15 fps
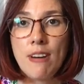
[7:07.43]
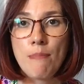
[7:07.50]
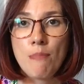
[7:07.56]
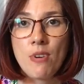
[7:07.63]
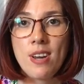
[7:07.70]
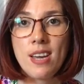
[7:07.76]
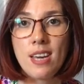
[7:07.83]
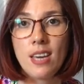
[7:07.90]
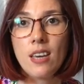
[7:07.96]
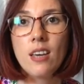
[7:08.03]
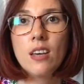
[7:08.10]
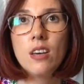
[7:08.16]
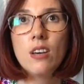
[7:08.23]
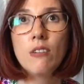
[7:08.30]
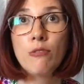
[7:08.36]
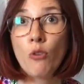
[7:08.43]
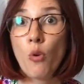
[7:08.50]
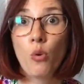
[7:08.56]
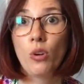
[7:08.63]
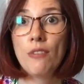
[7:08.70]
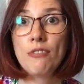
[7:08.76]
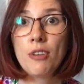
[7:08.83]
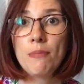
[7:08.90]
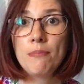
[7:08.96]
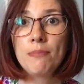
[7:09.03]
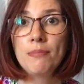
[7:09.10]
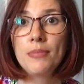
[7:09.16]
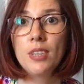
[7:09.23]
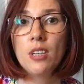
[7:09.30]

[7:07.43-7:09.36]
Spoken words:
fabric for all of them.